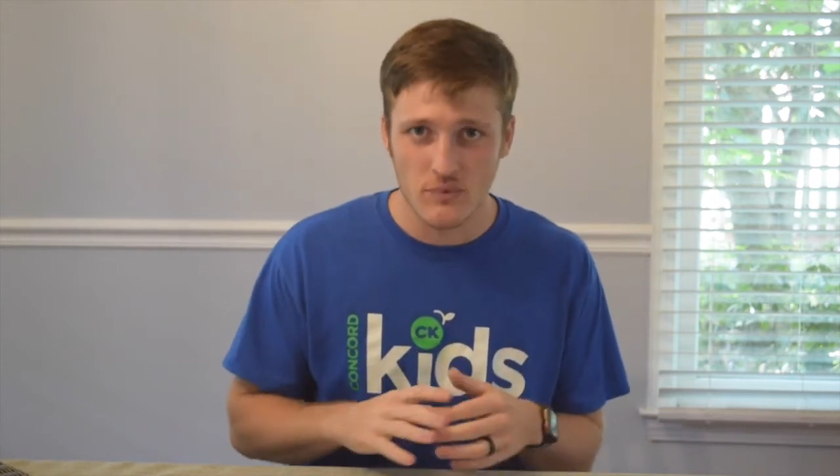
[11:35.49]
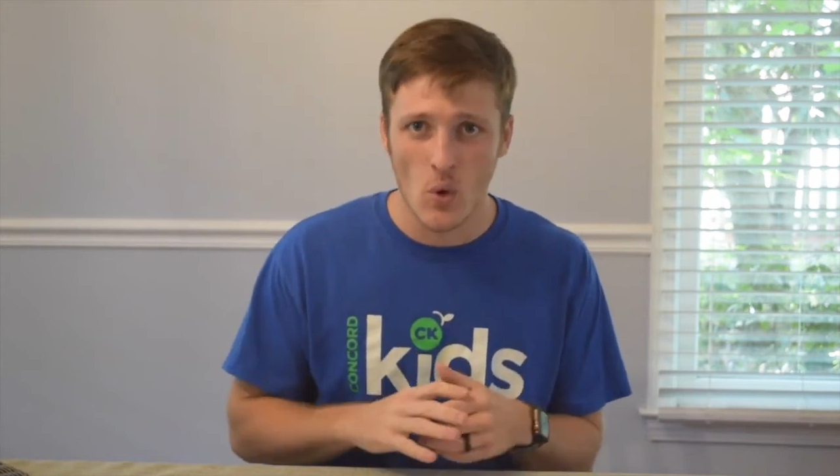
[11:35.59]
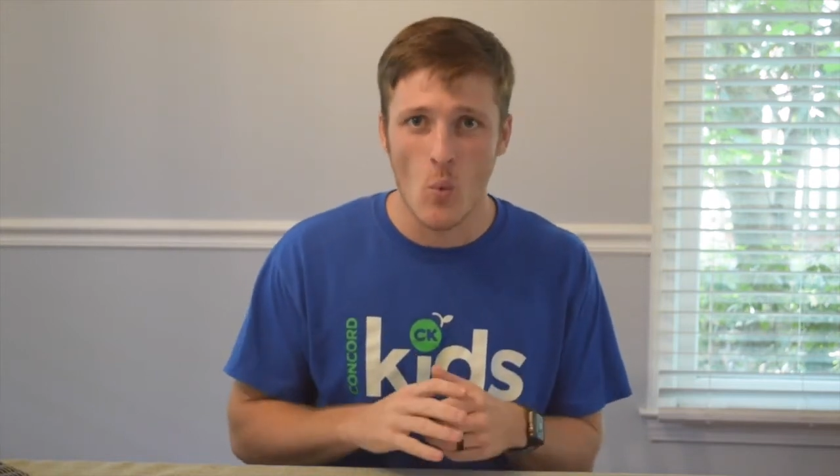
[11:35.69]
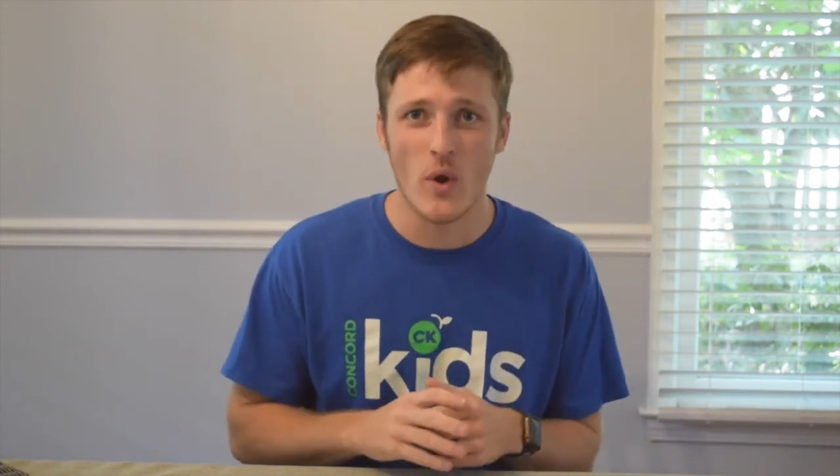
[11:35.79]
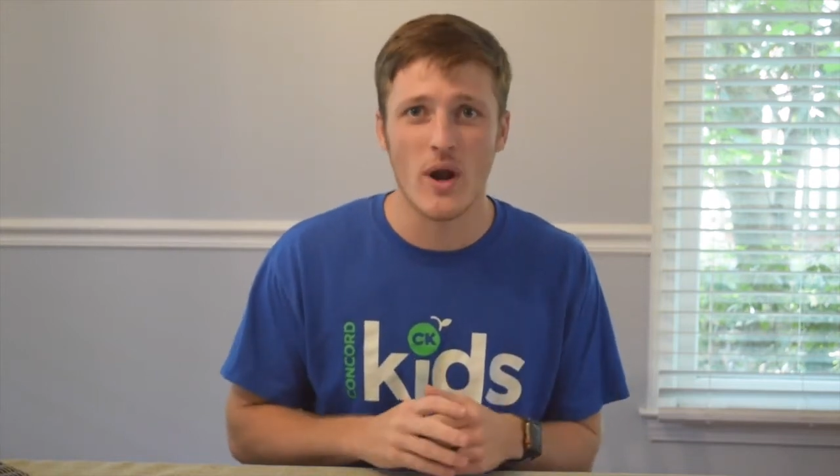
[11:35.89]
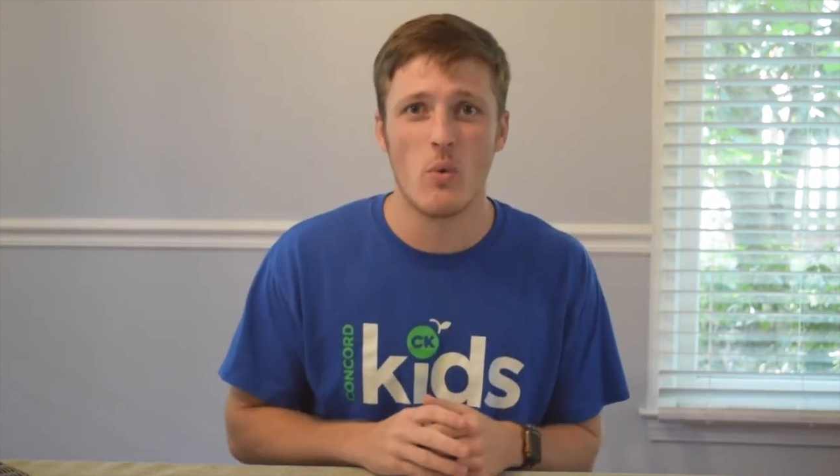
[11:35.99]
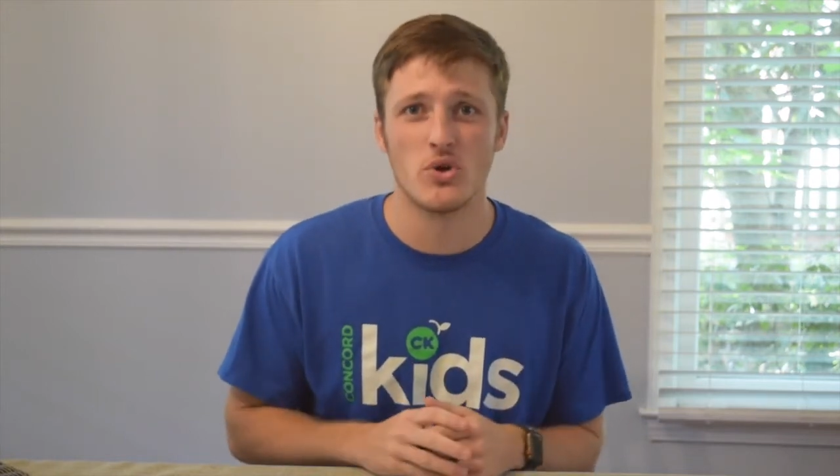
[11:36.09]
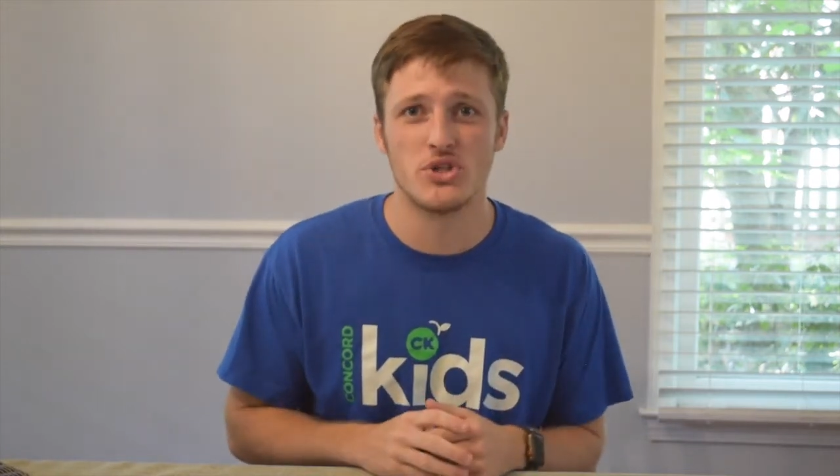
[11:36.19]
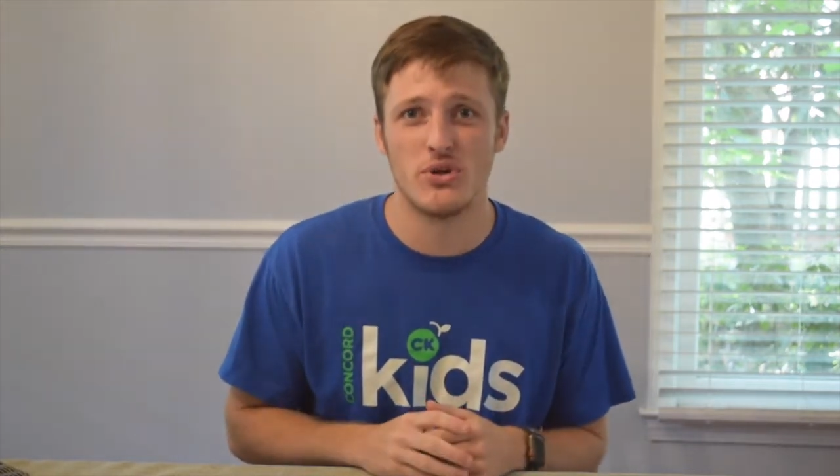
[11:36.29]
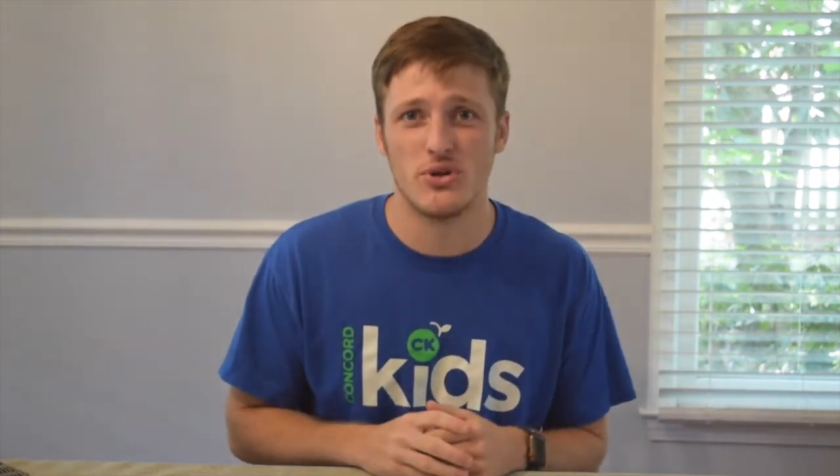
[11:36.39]
what I
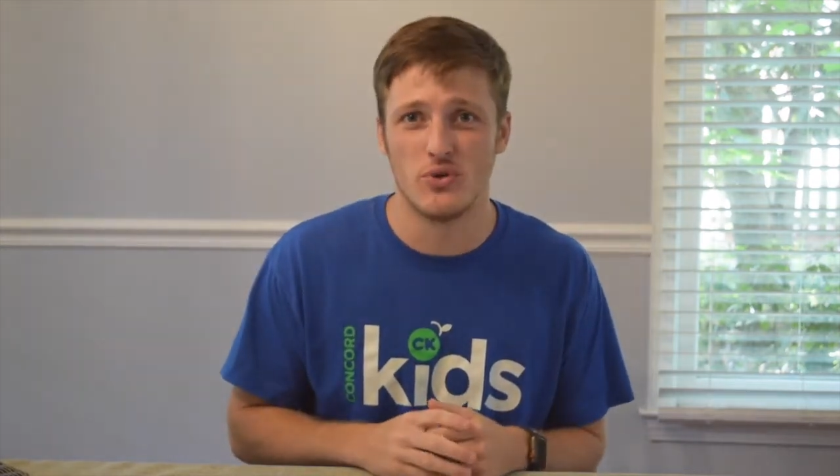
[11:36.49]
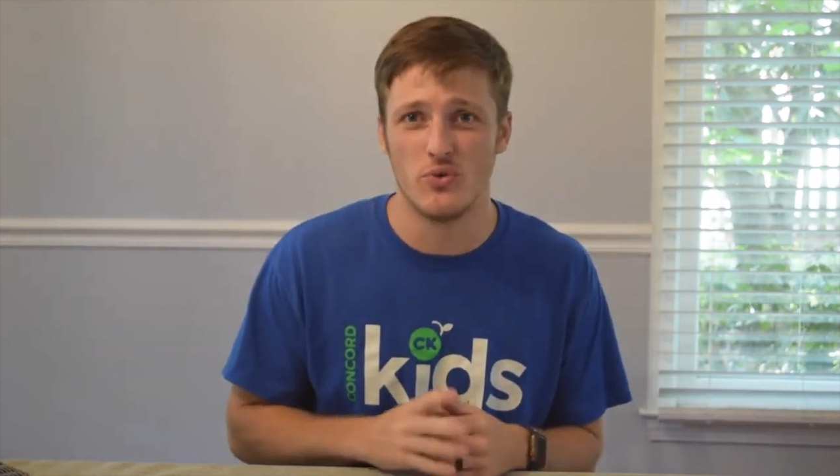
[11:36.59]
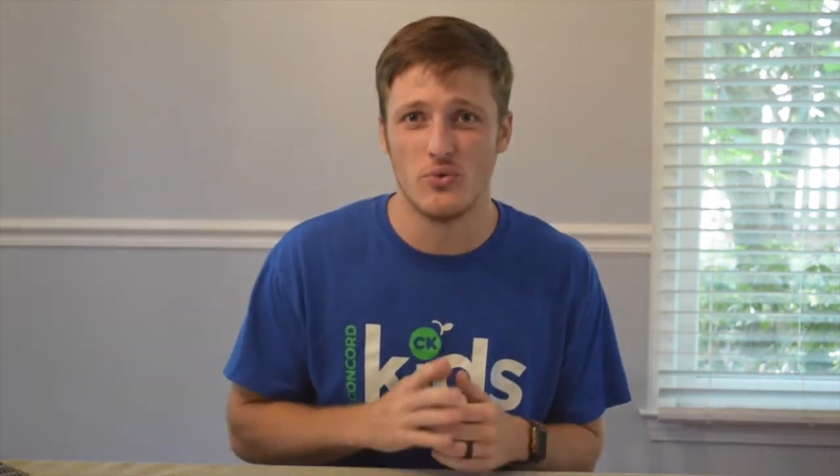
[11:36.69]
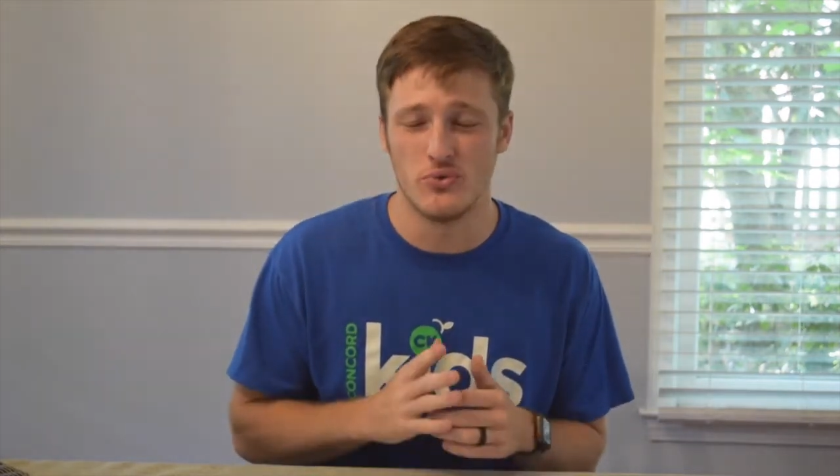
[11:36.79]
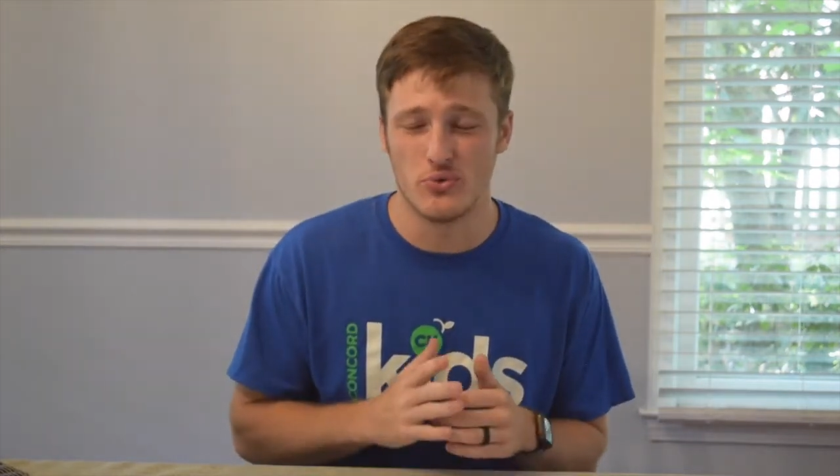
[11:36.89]
want you to do